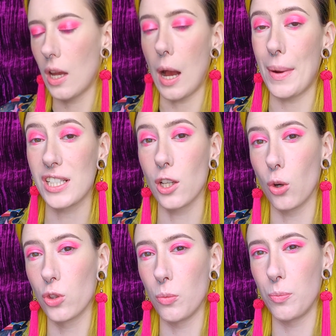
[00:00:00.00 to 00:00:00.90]
I'm actually
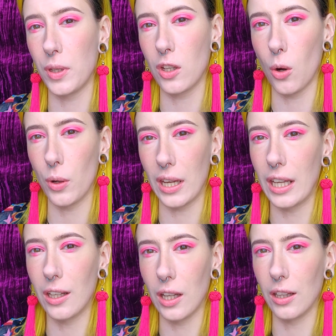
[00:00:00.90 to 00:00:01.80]
going to be going
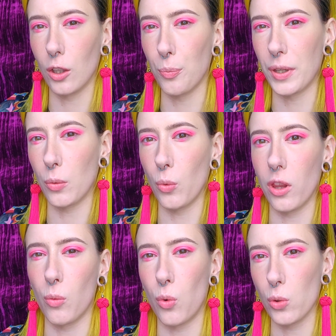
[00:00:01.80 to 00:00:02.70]
in a little bit
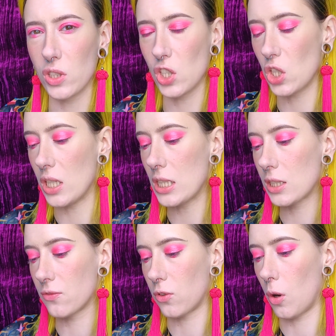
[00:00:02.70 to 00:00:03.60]
with Rosy
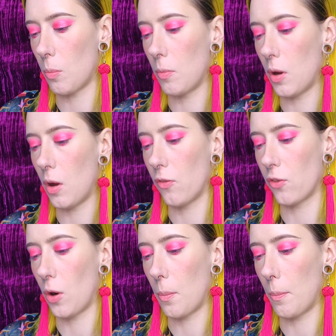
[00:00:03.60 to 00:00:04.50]
Cheeks from
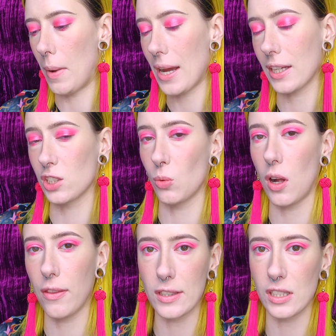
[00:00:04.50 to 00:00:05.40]
MAC as
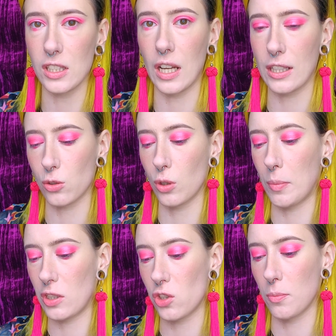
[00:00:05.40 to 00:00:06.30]
well. This is an extra
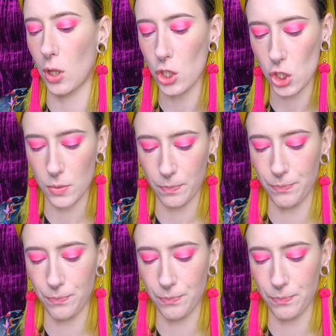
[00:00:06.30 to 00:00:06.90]
dimension blush.